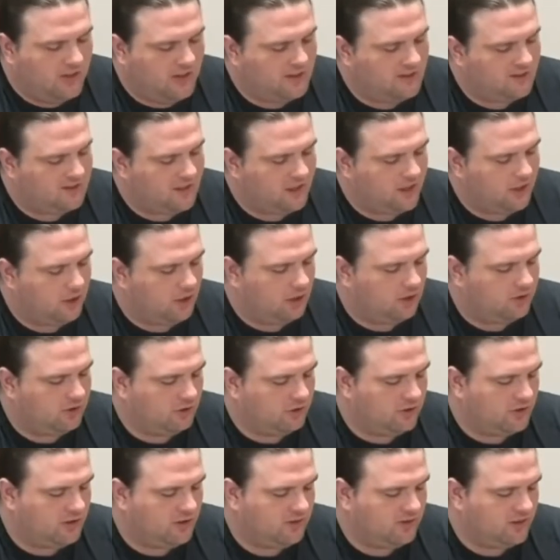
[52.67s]
and they desire
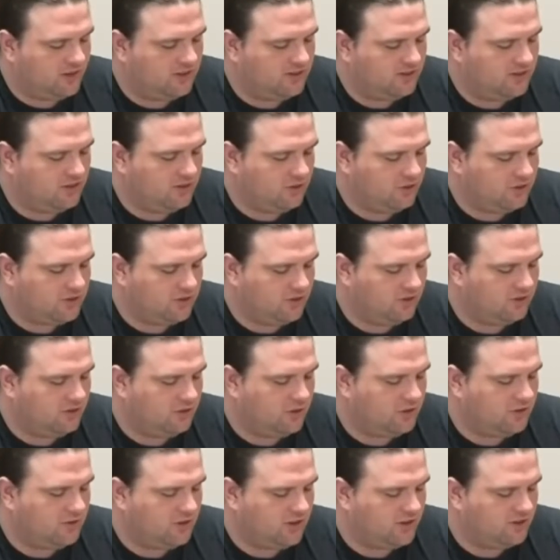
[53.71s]
alternative institutions
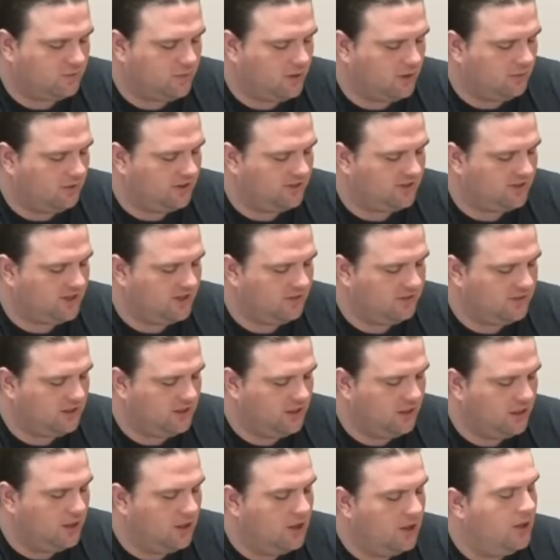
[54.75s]
to address public
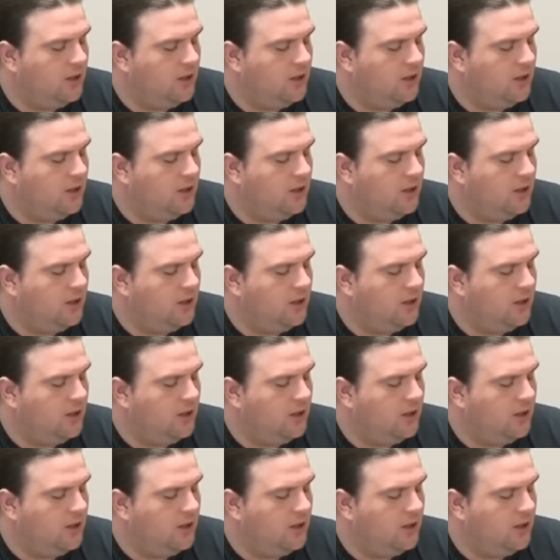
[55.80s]
safety.